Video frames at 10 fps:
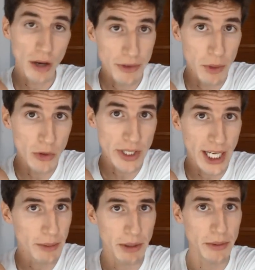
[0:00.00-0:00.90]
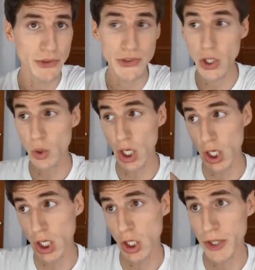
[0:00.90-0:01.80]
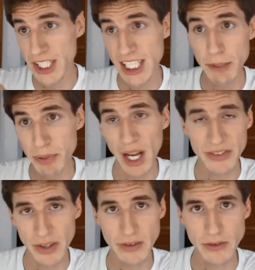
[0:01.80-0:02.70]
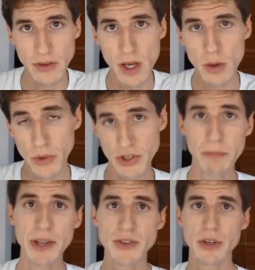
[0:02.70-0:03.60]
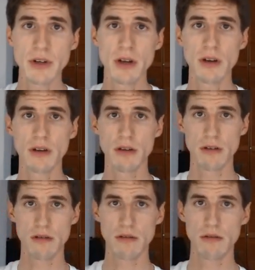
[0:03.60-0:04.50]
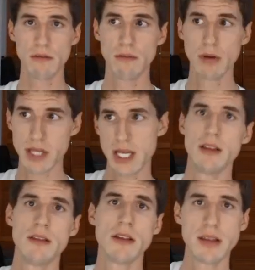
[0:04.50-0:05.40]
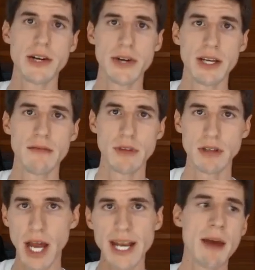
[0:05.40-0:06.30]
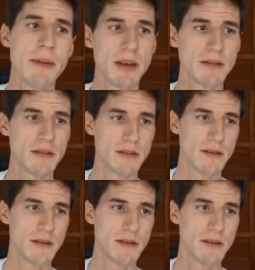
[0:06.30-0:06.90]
of the movie. You got to be able to show all the key processes which are mentioned within the theory, the dynamics.